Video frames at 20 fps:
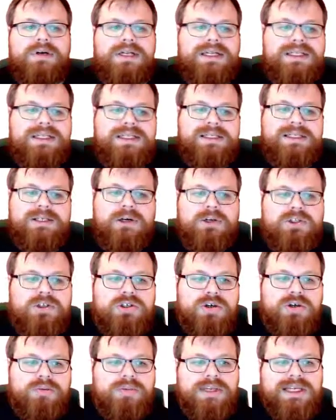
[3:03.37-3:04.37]
Well, it's
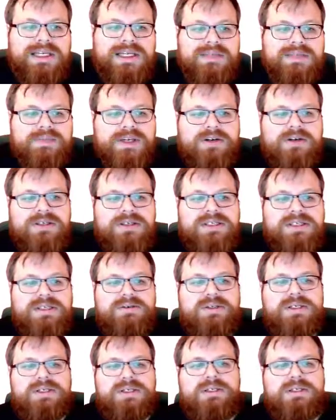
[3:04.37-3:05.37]
not complete because
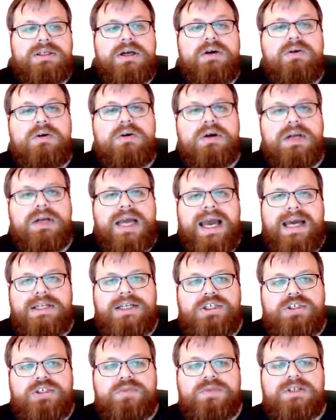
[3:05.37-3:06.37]
there's no
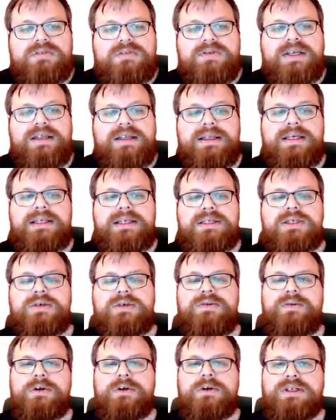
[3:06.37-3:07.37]
edge between these
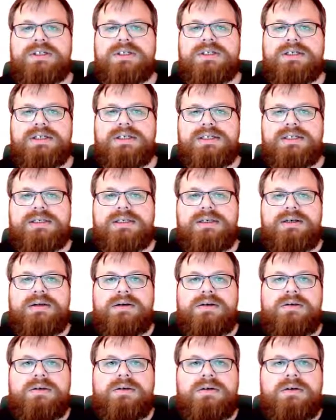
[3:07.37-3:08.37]
2 vertices.
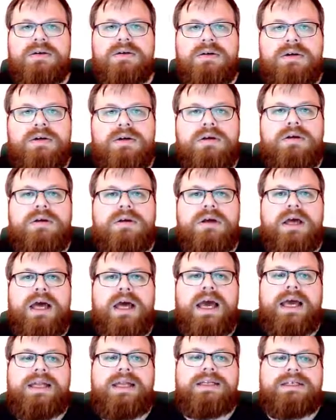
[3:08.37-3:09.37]

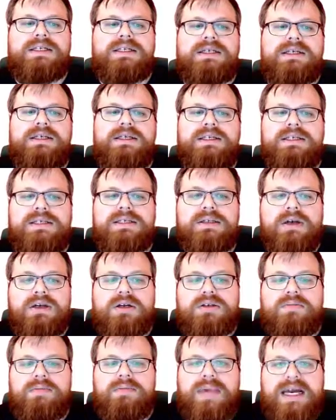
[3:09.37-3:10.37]
And it is
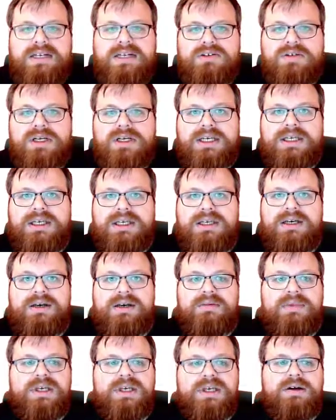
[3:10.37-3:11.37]
not metric
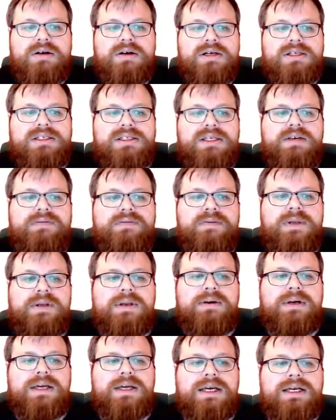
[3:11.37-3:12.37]
because if we
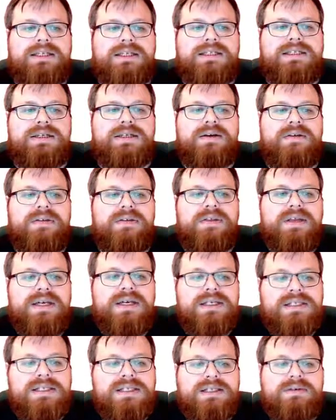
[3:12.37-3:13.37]
look at
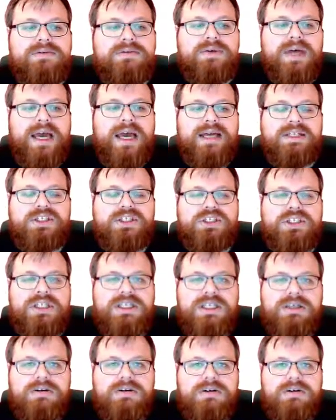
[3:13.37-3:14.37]
this edge
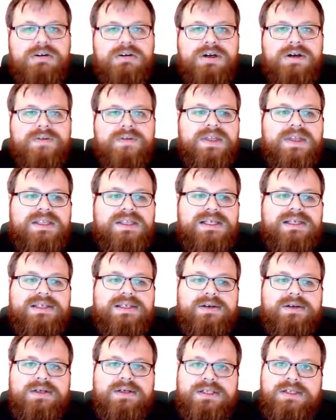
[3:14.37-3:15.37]
here, this
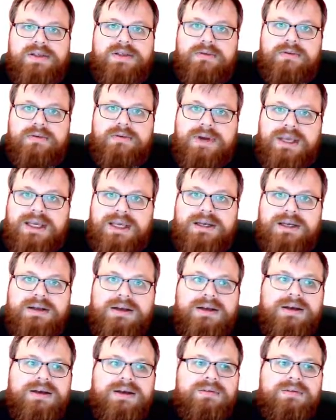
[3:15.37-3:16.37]
has cost 3,
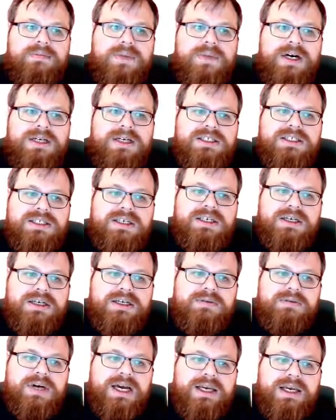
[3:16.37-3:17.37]
but
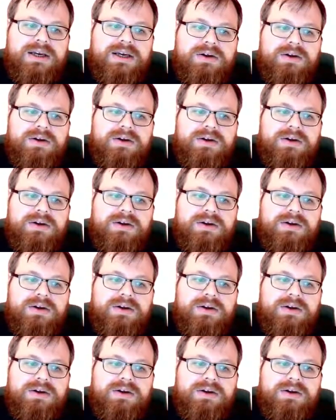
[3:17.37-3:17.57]
I